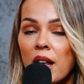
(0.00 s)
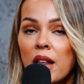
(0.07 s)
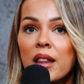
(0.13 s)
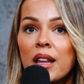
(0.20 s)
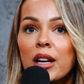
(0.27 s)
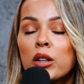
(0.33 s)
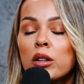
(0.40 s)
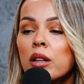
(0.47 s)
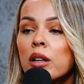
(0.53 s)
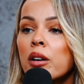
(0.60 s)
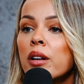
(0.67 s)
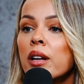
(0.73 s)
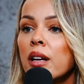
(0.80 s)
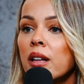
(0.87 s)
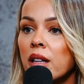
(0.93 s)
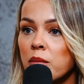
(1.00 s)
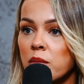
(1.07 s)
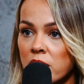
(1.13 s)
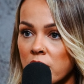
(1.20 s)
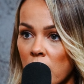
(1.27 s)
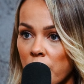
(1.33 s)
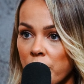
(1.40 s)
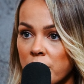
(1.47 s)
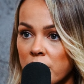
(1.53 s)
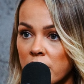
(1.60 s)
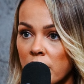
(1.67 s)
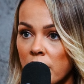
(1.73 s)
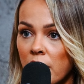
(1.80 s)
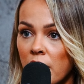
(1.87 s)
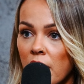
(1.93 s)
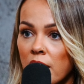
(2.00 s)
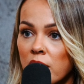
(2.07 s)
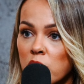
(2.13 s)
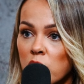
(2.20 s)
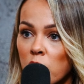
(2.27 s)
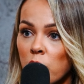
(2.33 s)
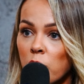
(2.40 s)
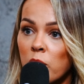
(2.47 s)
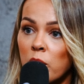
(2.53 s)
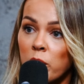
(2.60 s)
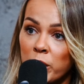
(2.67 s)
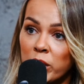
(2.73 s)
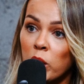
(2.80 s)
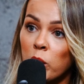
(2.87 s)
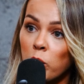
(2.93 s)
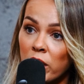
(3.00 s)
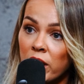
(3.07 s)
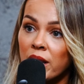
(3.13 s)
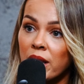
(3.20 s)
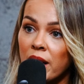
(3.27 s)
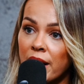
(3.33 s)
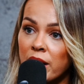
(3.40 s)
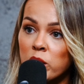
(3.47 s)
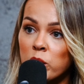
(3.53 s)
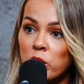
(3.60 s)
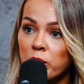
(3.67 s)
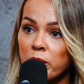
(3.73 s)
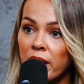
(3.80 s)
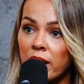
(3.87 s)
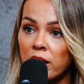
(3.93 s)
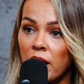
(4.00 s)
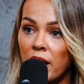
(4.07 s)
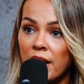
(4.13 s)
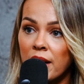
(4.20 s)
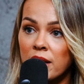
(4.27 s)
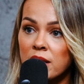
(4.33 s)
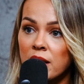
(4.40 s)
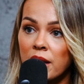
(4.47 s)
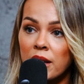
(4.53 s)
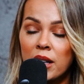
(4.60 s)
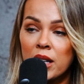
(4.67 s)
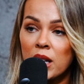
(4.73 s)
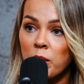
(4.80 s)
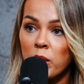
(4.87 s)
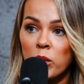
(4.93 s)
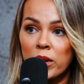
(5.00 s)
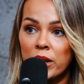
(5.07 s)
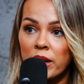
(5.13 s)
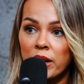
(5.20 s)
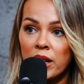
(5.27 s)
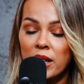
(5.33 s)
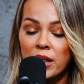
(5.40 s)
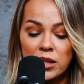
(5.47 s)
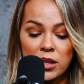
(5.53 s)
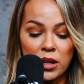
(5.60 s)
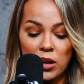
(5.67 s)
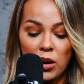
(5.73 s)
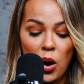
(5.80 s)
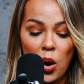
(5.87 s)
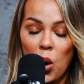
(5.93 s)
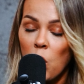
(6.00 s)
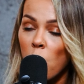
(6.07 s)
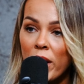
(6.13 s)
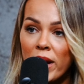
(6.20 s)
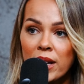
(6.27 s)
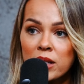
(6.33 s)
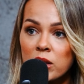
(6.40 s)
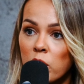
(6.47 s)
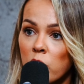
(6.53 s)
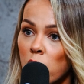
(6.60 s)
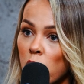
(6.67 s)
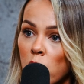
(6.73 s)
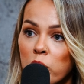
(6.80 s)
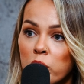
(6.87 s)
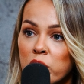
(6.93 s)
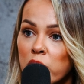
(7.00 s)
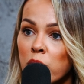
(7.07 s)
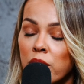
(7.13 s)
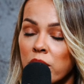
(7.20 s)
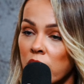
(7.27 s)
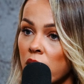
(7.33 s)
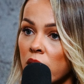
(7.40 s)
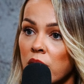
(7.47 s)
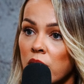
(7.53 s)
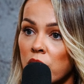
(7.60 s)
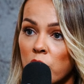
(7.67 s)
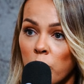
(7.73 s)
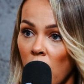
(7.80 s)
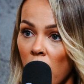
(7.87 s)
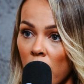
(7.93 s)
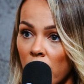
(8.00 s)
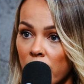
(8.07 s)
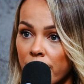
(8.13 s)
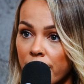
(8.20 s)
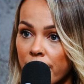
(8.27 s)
They are learning themselves. And so with the work that I do with my clients, the number one thing is always, who do you think you are?